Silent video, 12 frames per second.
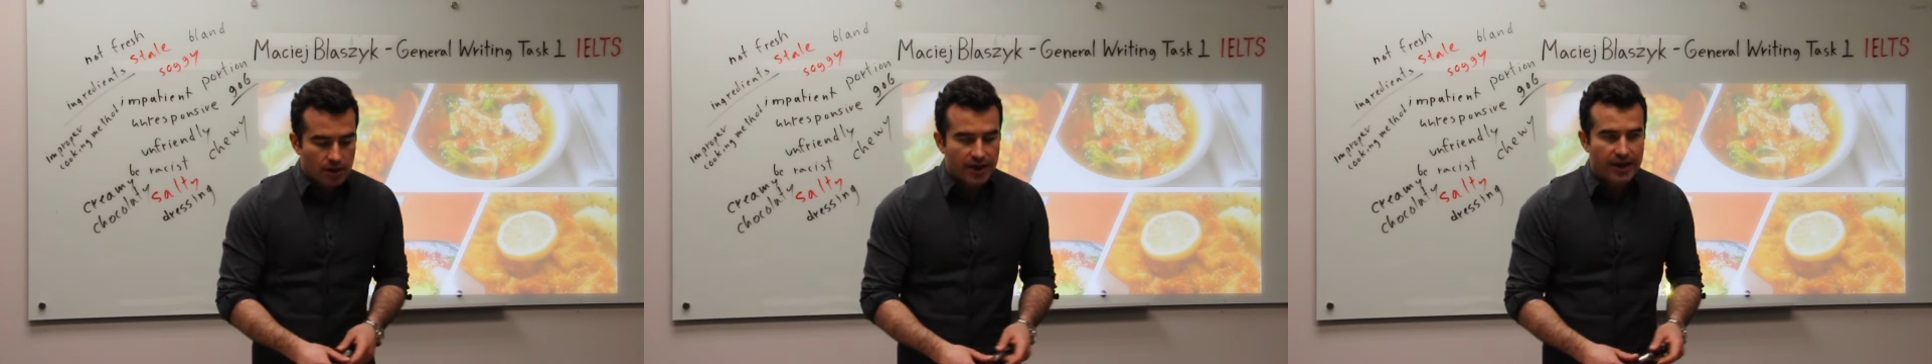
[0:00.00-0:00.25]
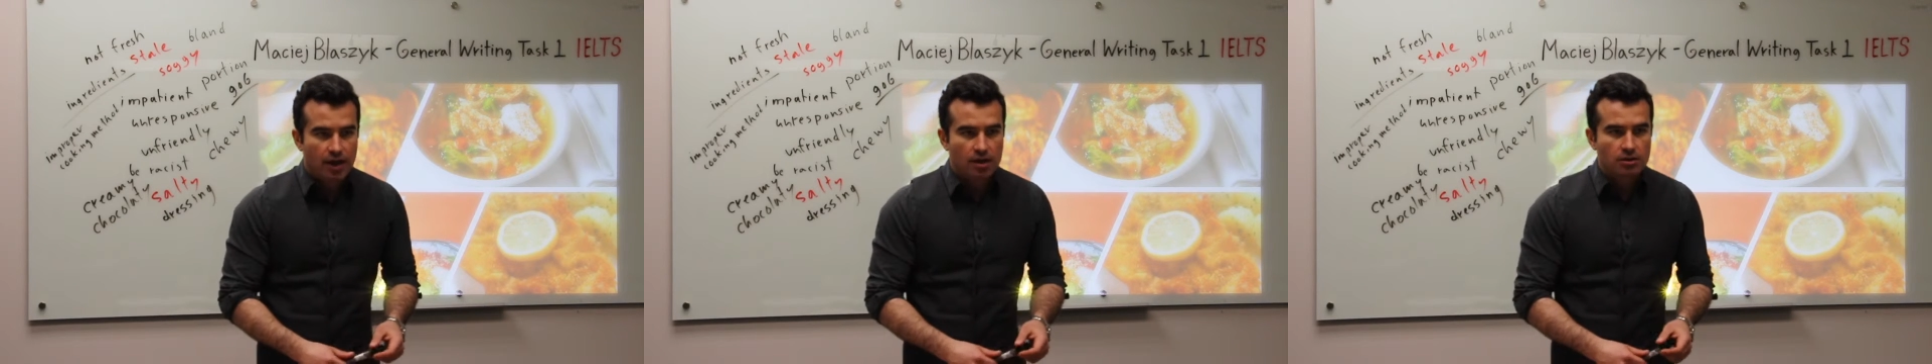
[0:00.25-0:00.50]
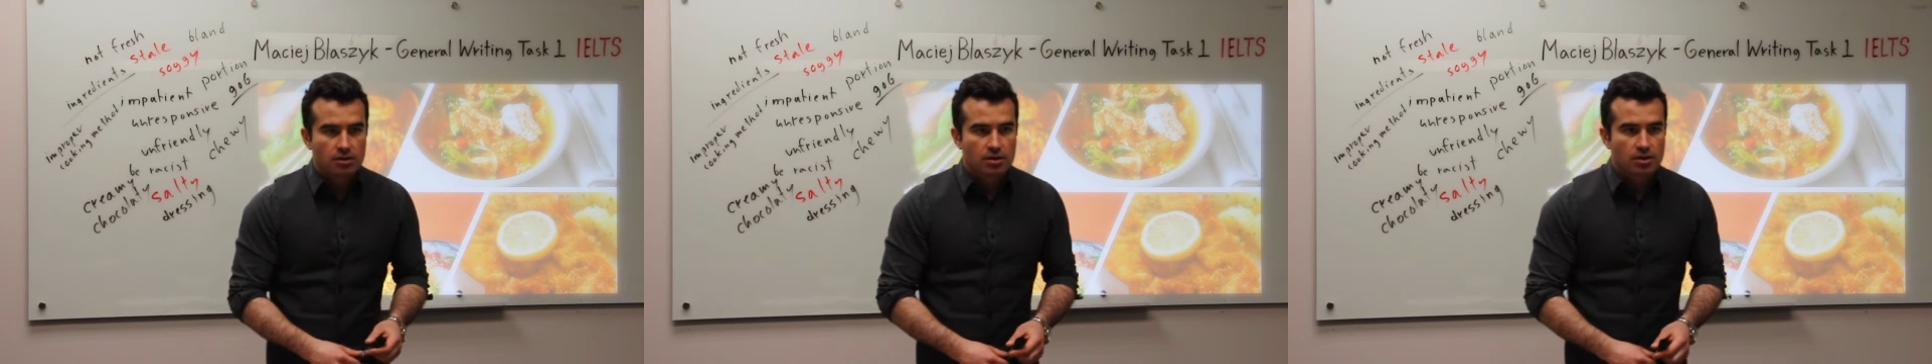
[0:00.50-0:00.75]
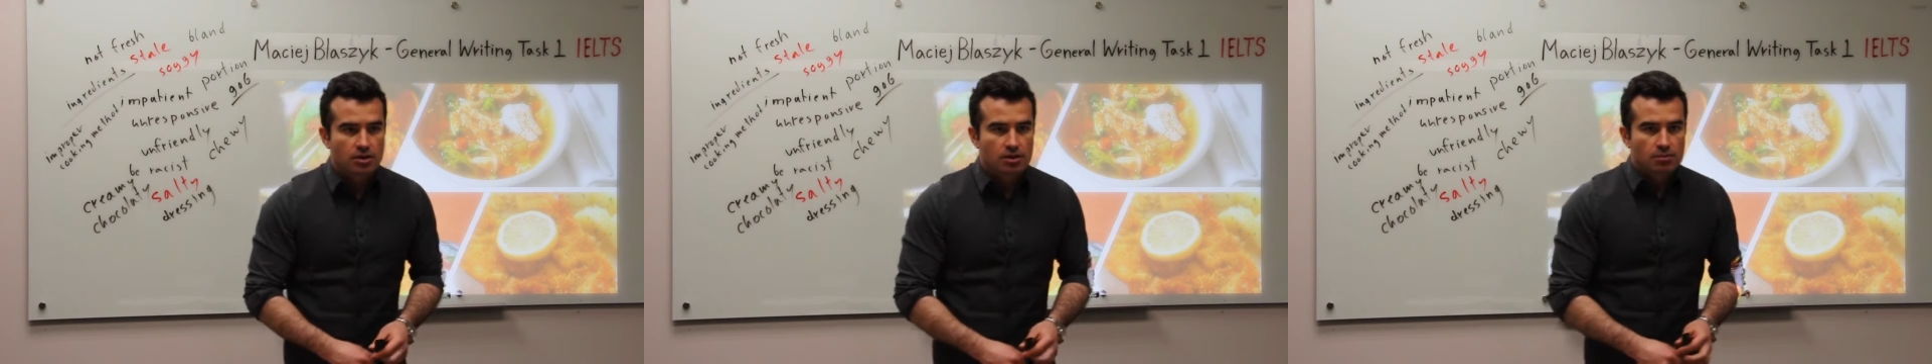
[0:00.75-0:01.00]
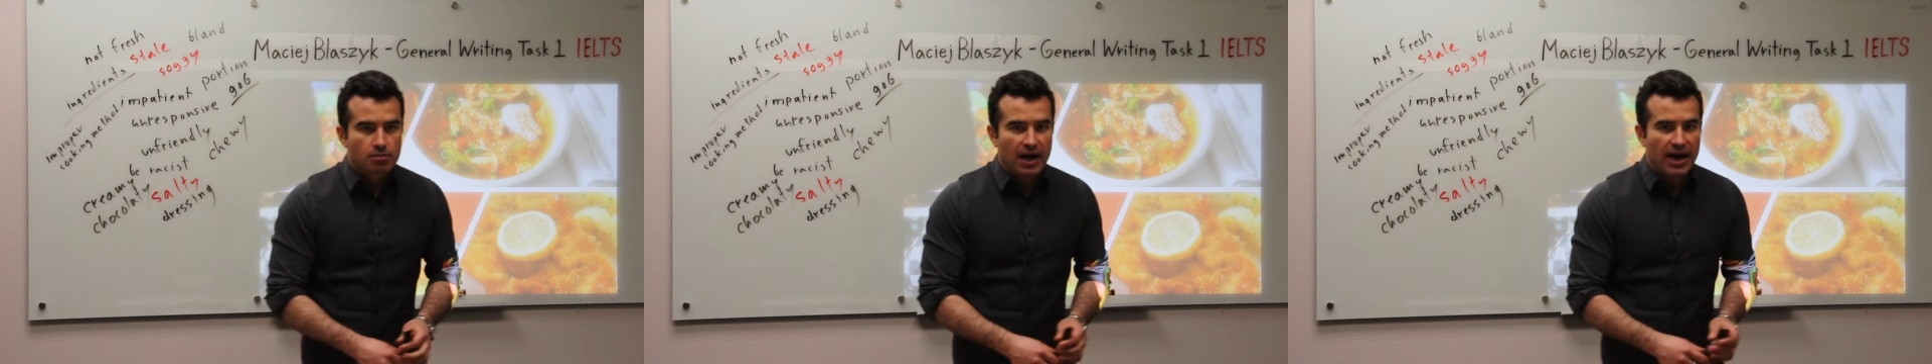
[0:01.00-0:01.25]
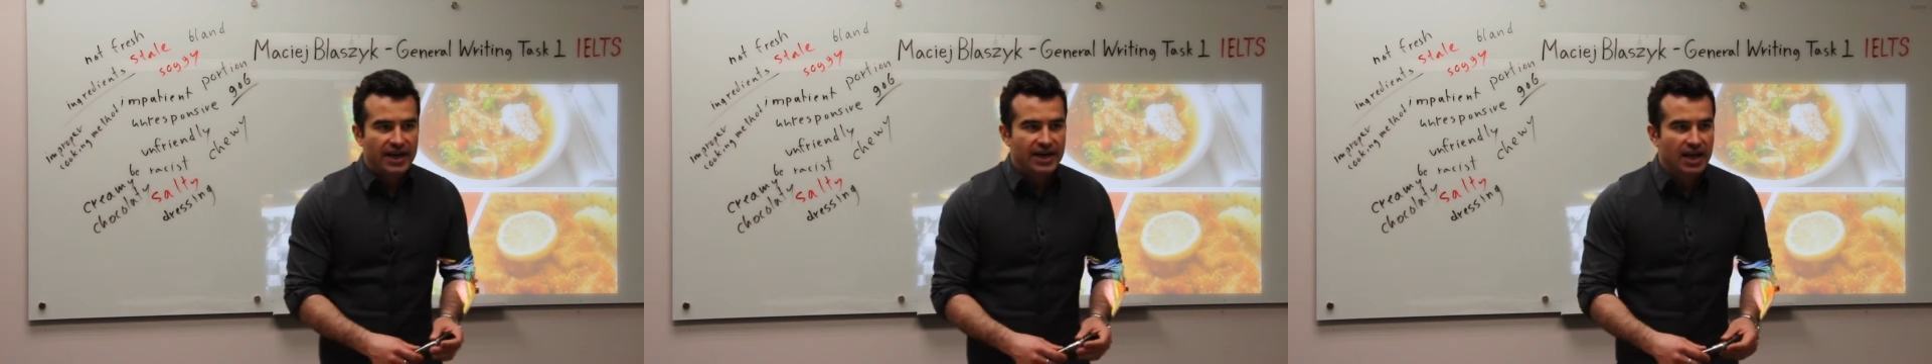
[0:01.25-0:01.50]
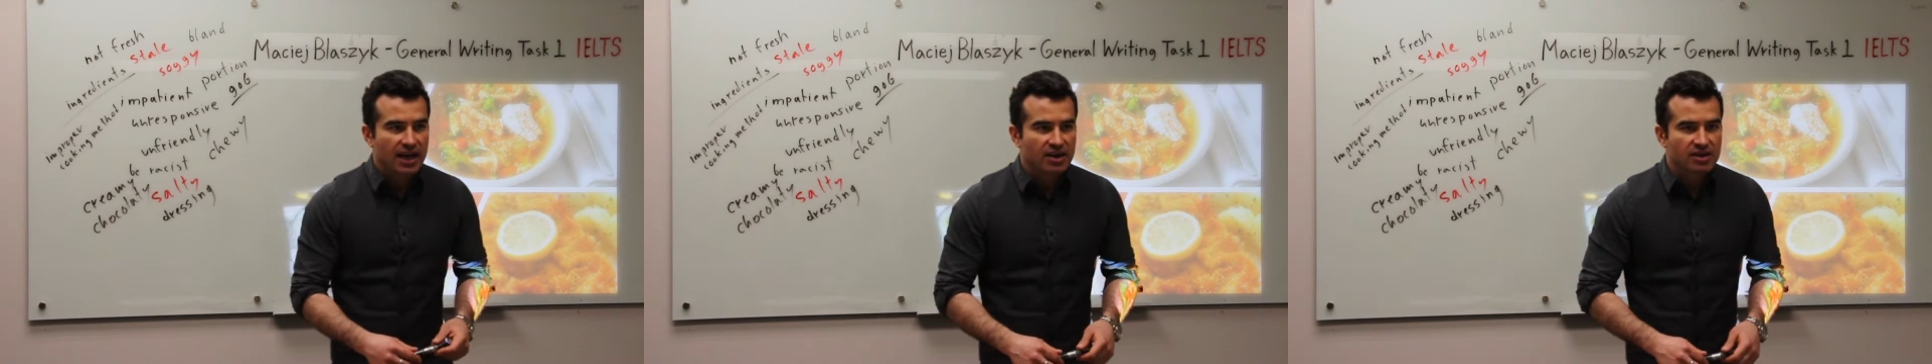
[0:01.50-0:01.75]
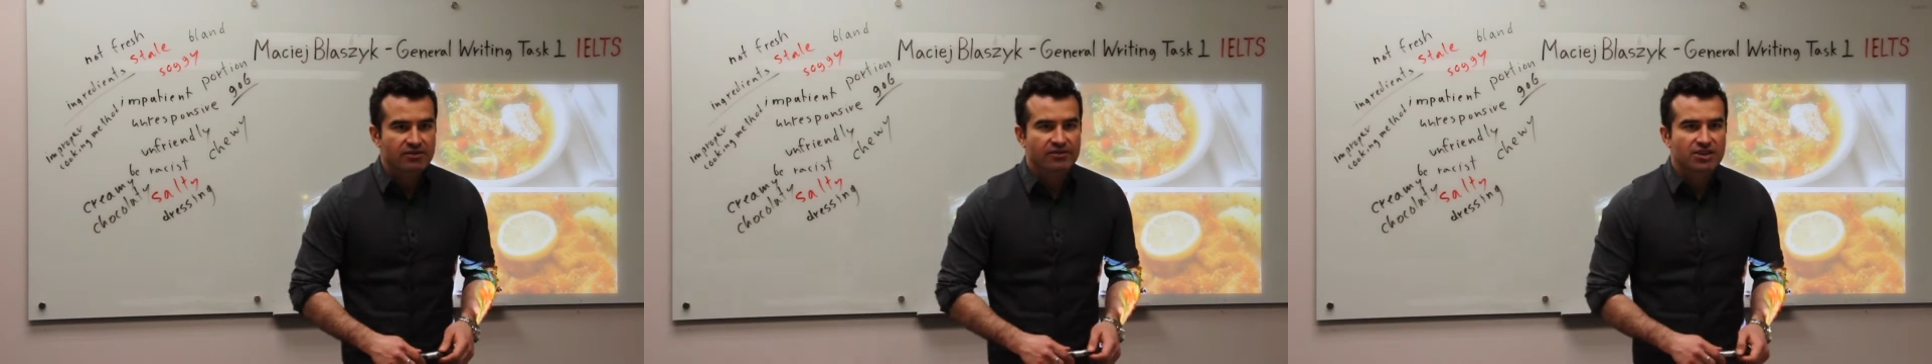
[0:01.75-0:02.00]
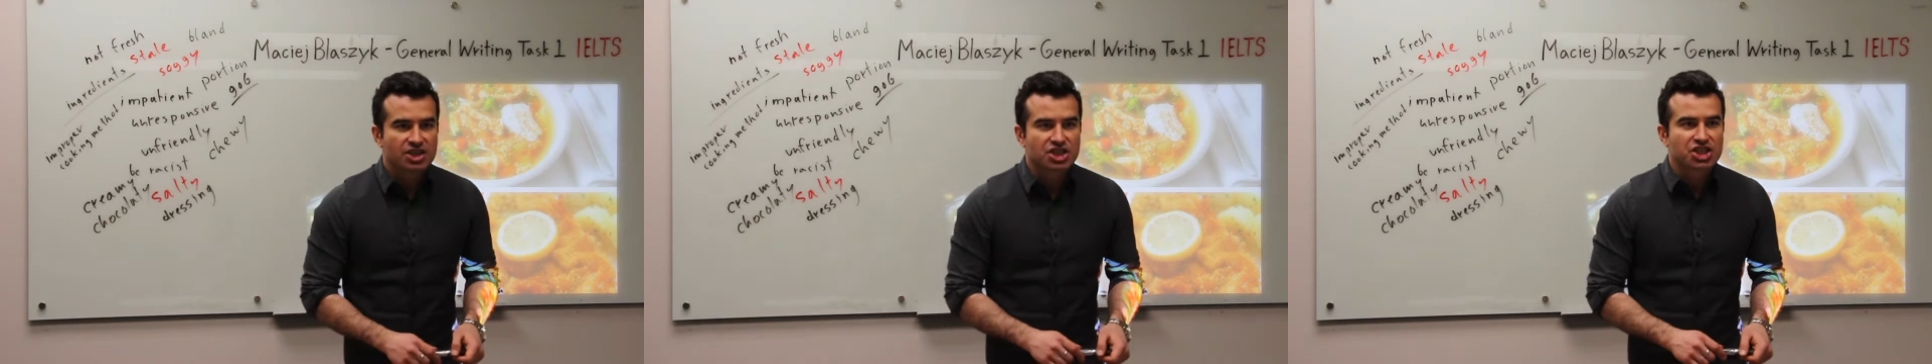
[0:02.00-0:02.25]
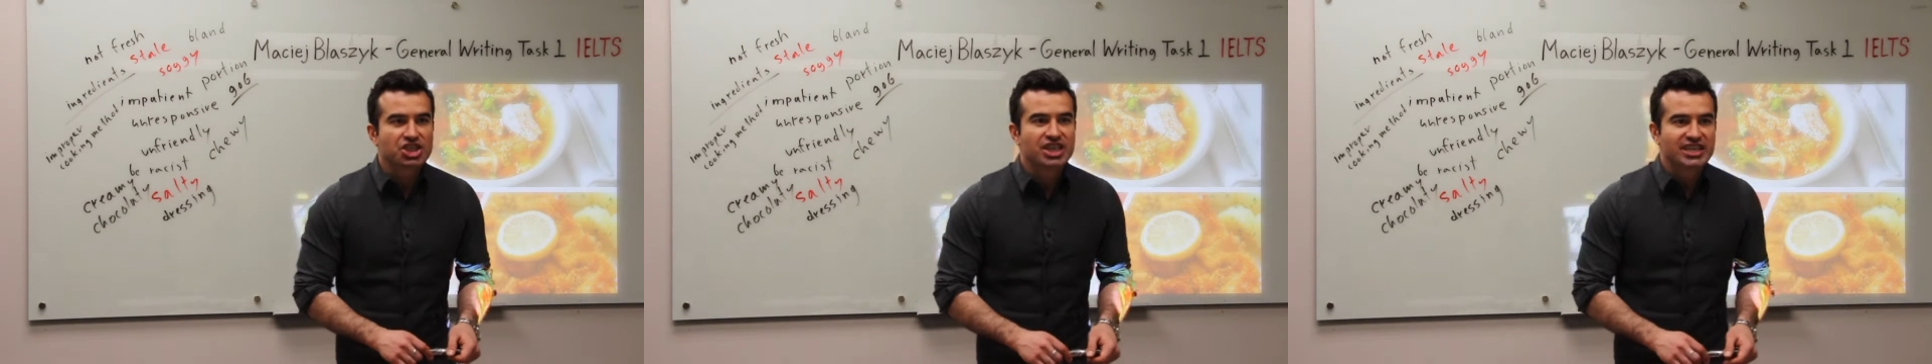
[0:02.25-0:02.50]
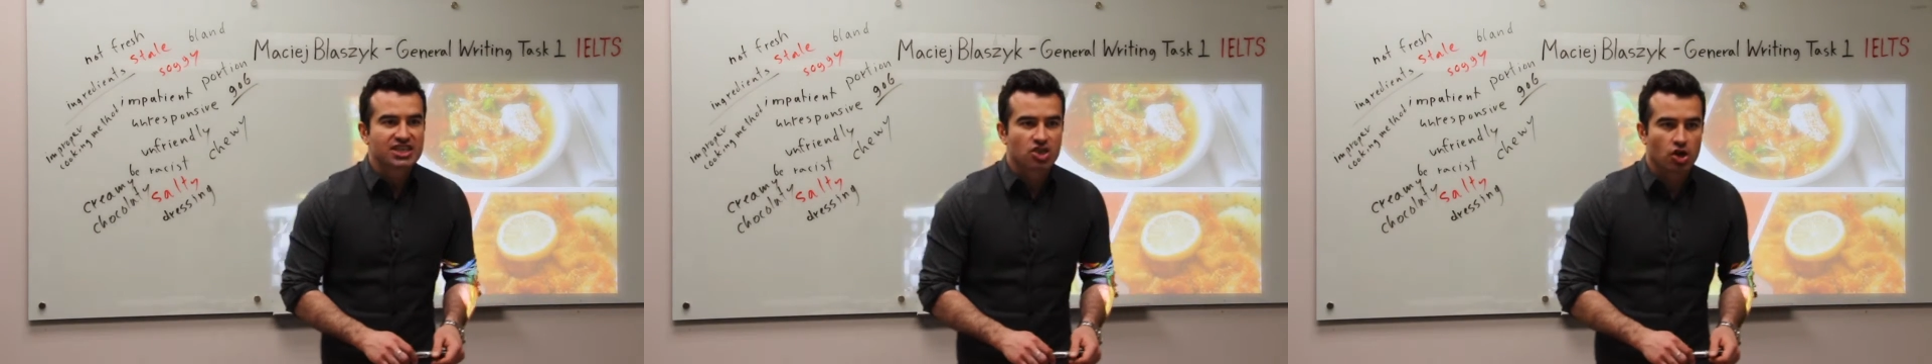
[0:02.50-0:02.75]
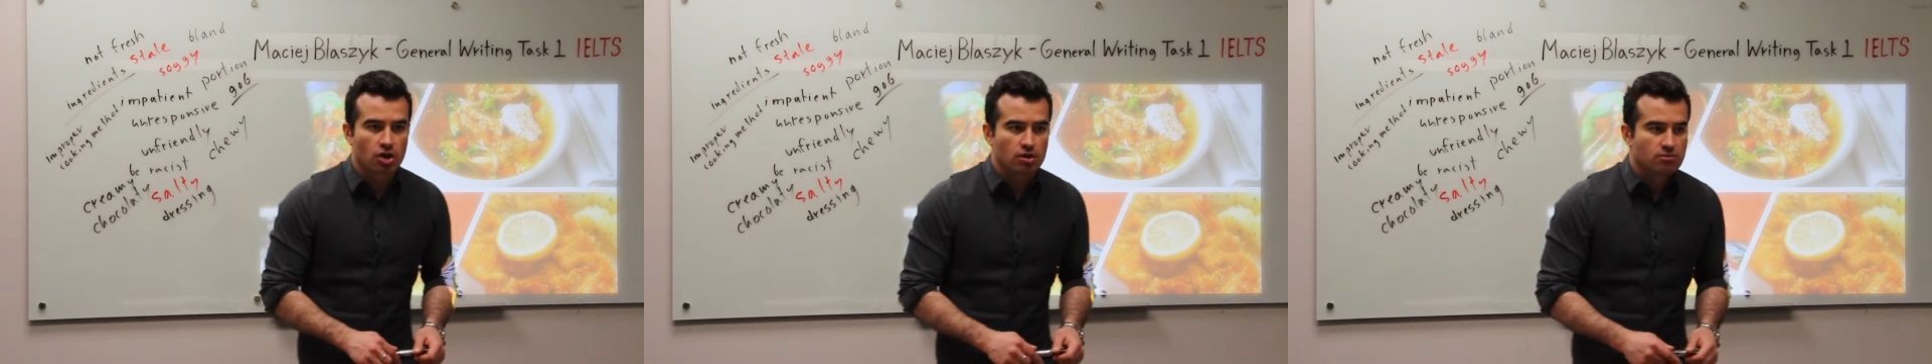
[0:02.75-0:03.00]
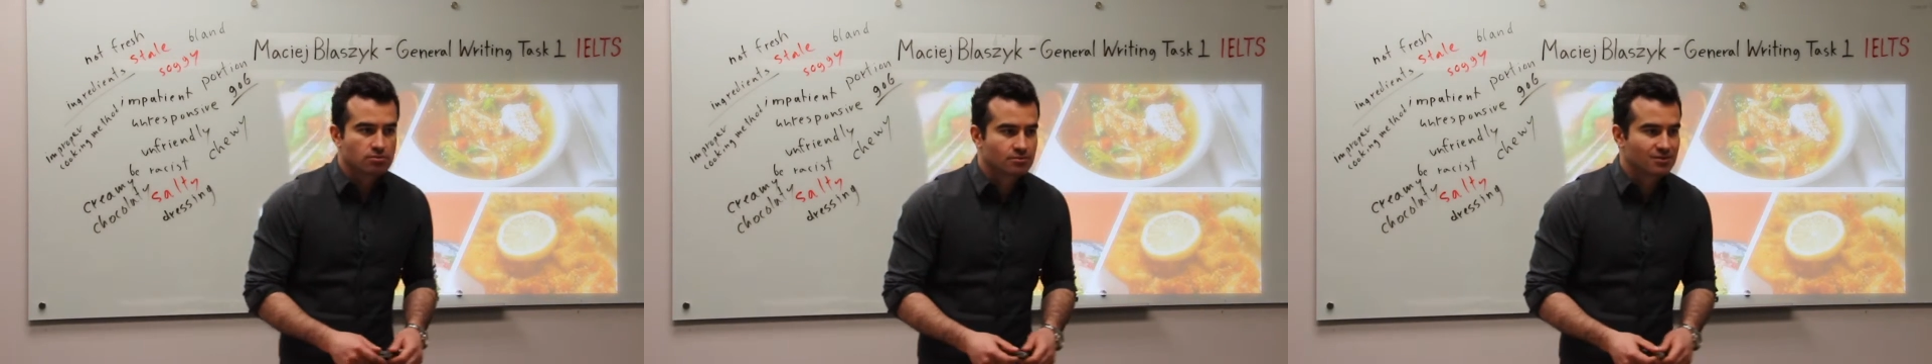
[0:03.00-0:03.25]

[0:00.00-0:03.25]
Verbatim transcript: you know, my uh, schnitzel